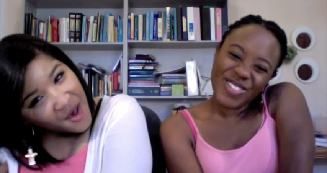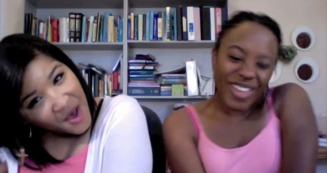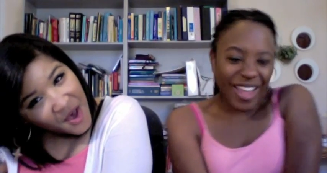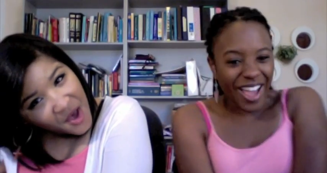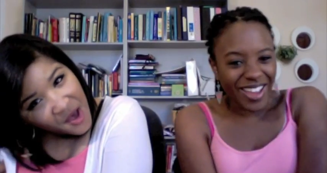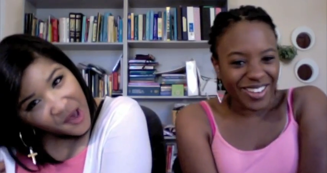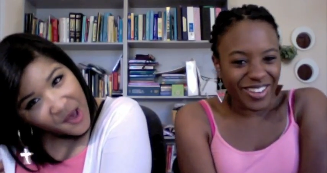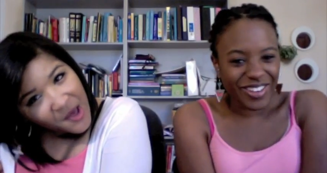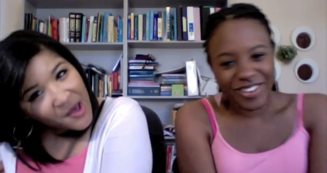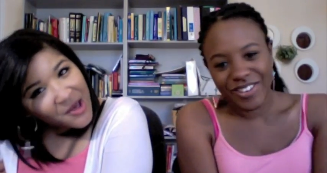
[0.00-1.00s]
Speaker 1: that
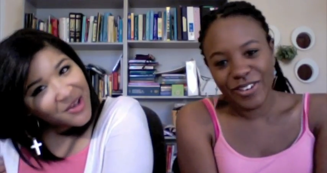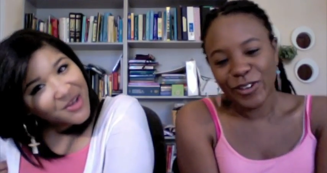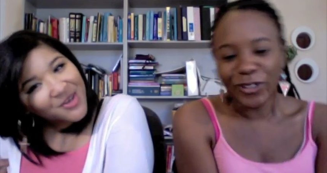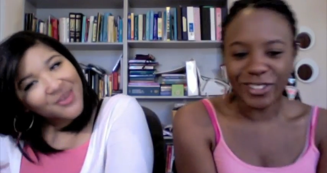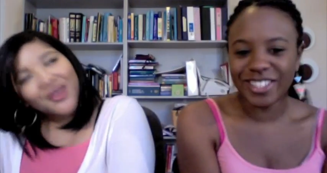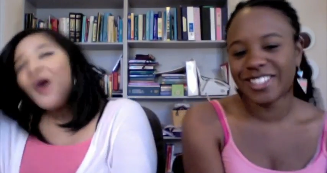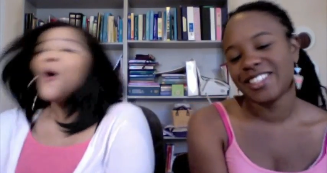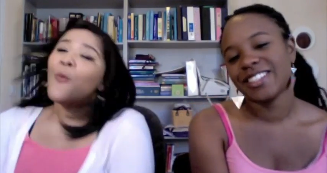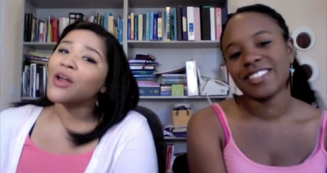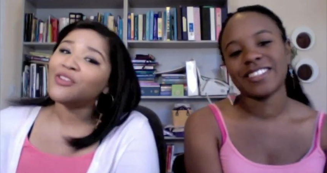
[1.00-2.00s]
note,
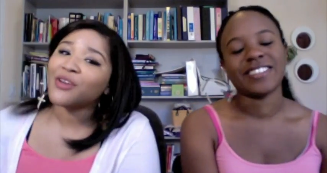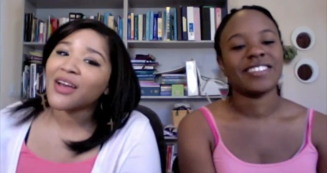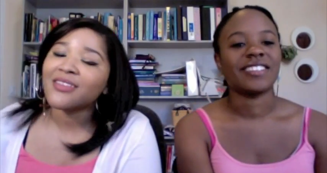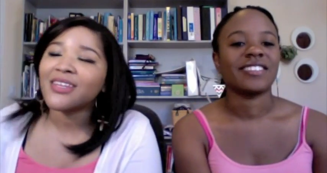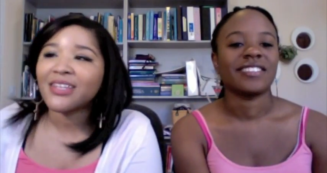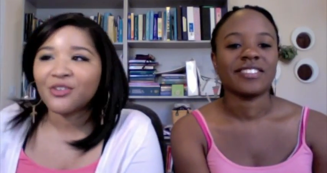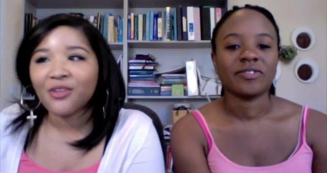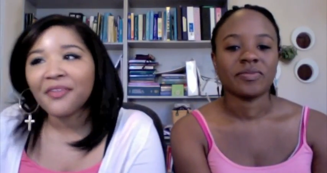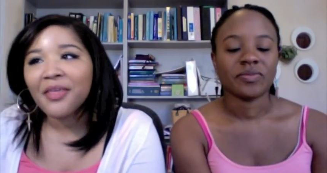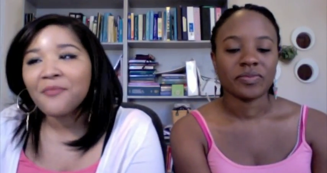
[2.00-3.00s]
what did you guys think? Did you like
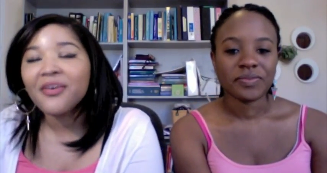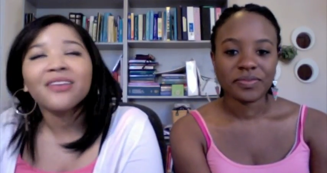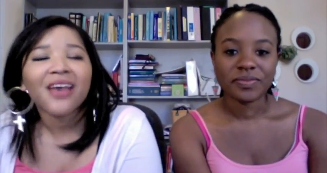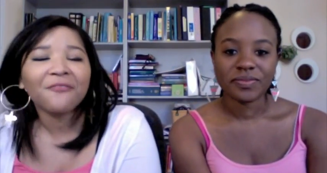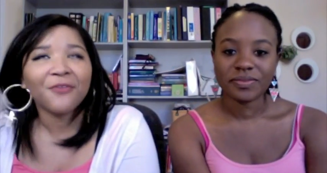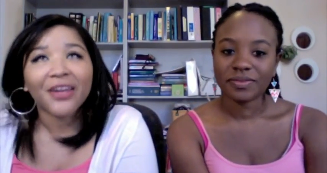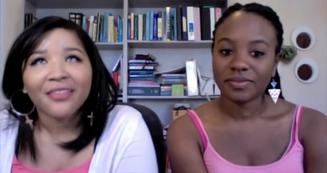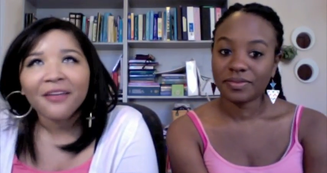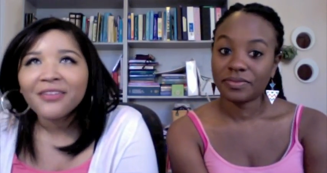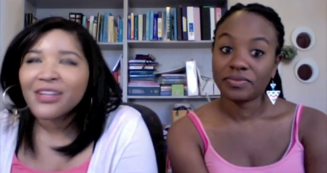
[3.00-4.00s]
the MV? Because I freaking
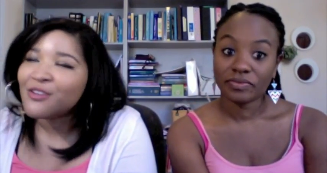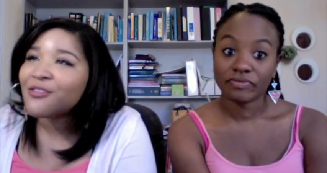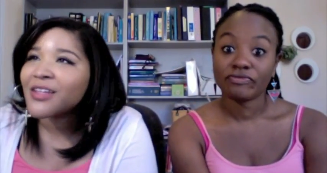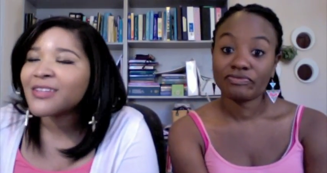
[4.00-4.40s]
loved it. Did you think